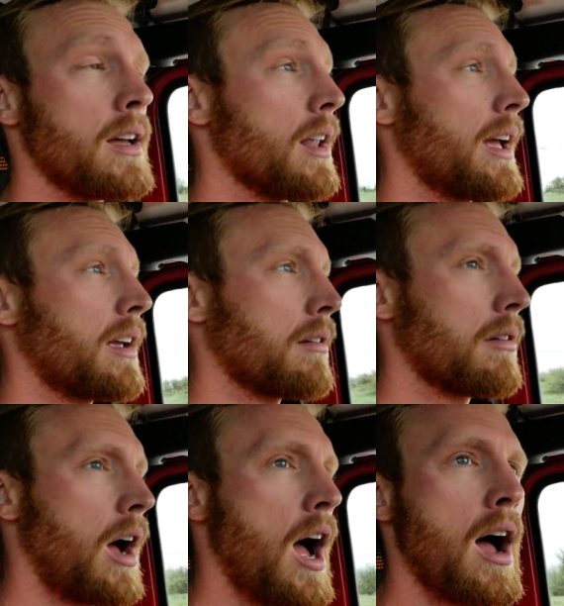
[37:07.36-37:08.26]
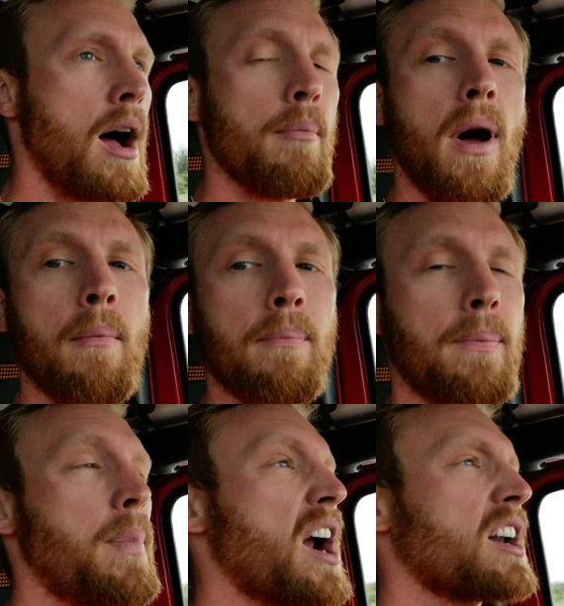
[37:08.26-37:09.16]
like
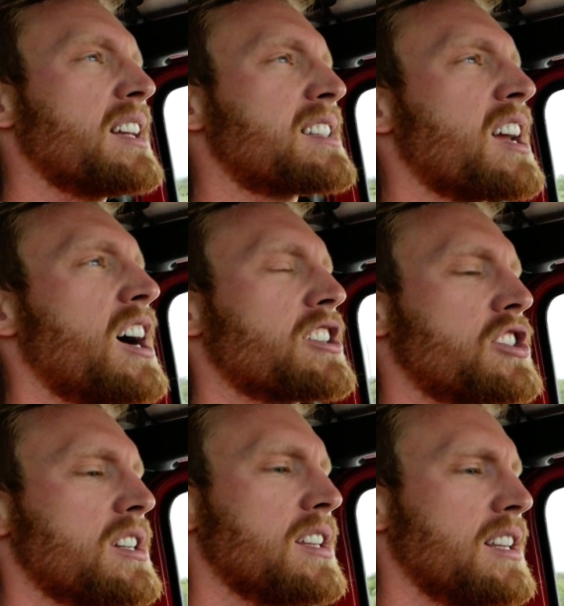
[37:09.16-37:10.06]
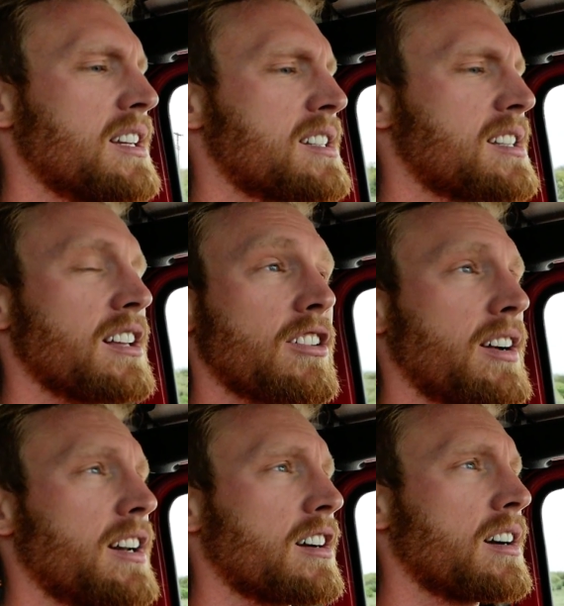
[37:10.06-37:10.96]
I'm barely touching the
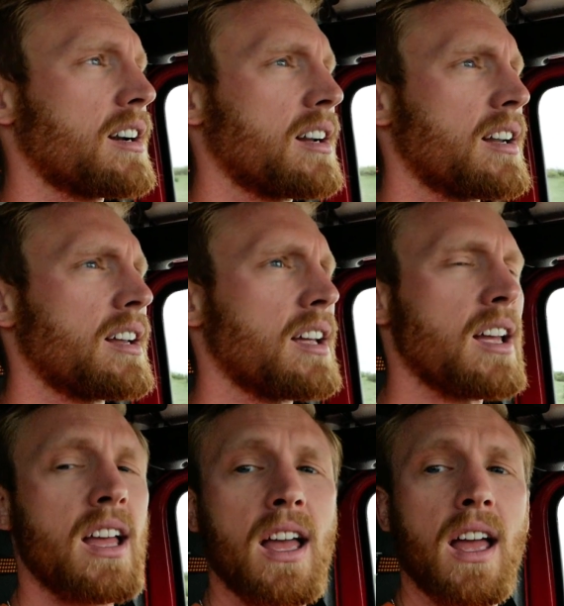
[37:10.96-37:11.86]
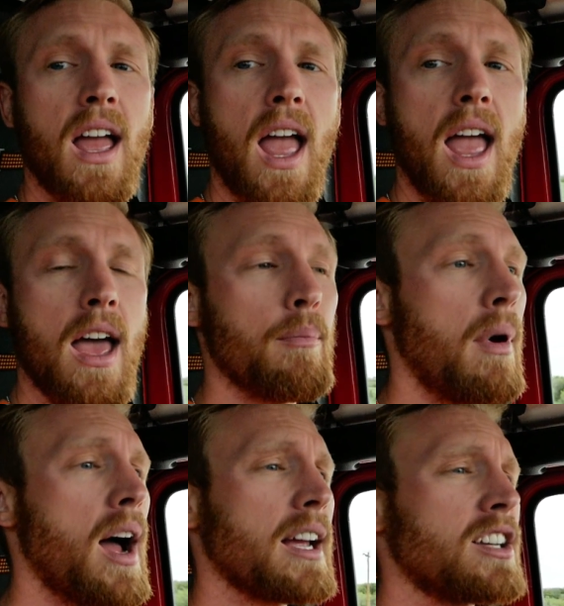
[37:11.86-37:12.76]
accelerator, and
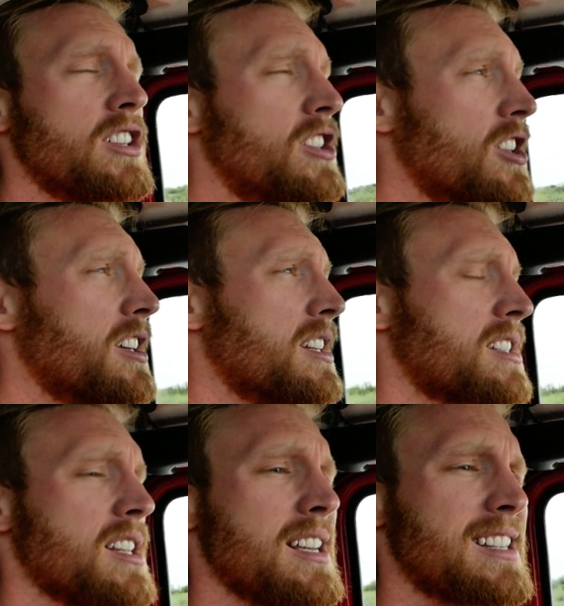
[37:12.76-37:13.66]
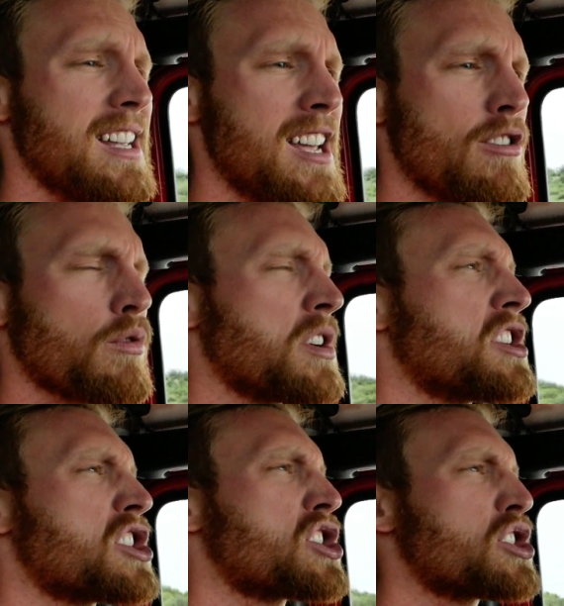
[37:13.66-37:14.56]
my goodness, is it
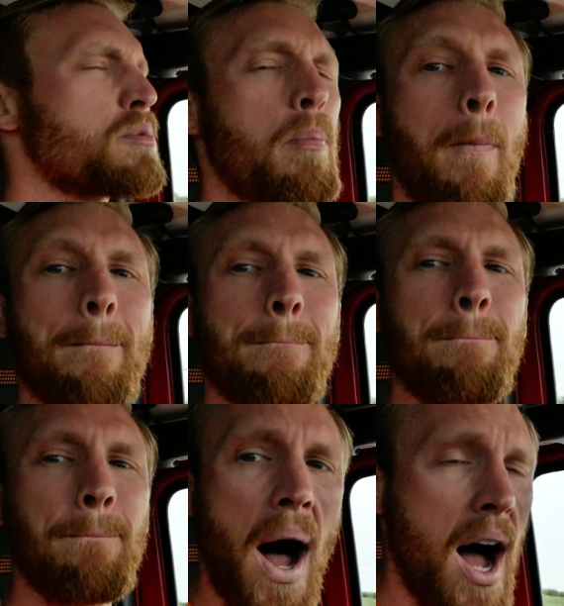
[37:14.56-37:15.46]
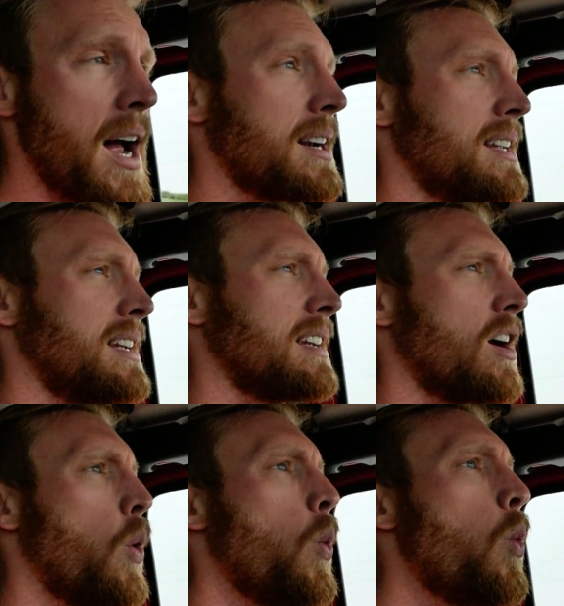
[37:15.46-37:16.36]
responding.
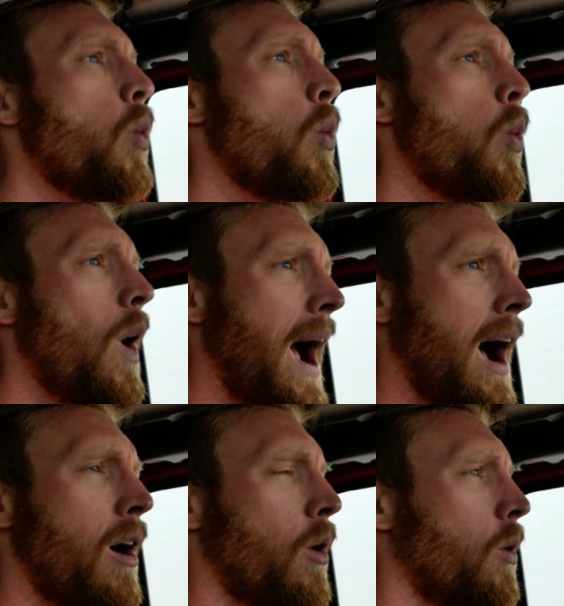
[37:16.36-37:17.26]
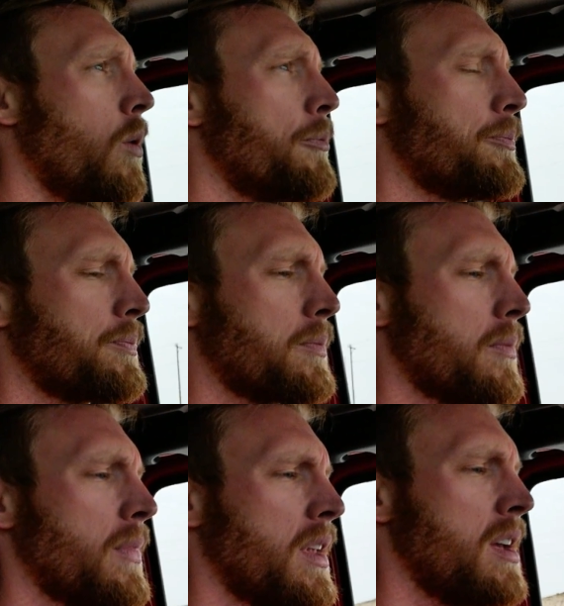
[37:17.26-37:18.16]
Wow.
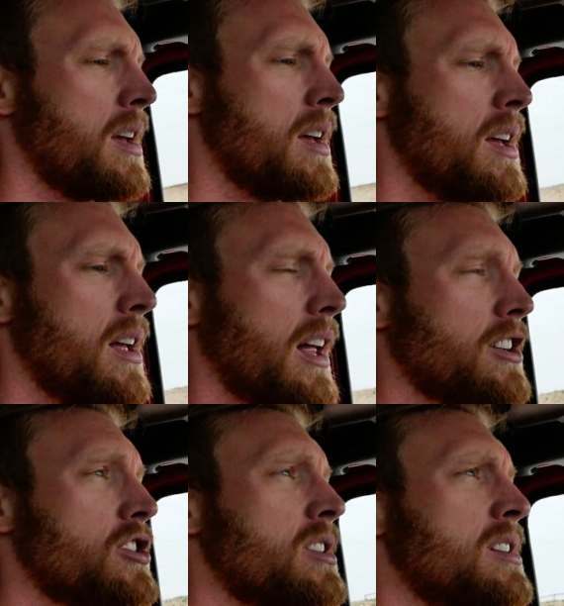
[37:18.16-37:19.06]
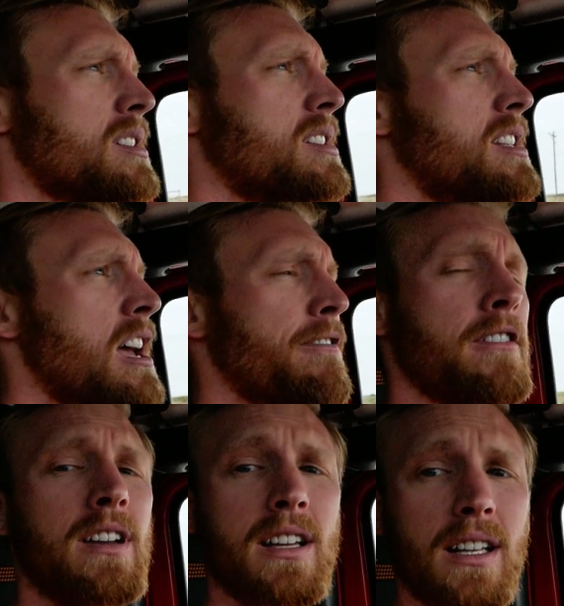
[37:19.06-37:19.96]
Like she is
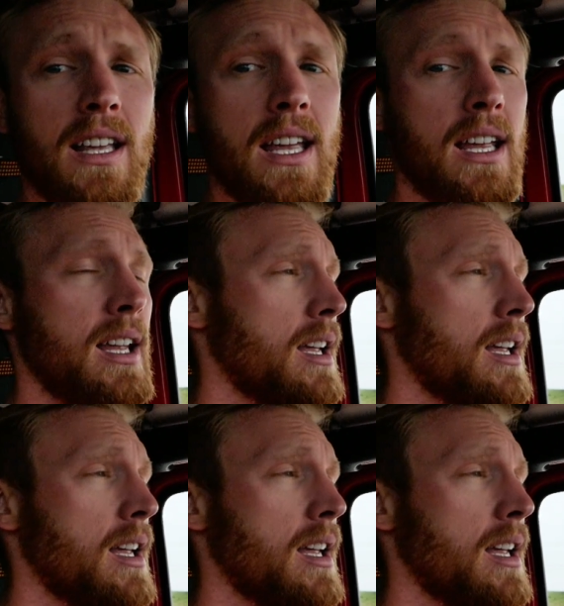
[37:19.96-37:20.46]
definitely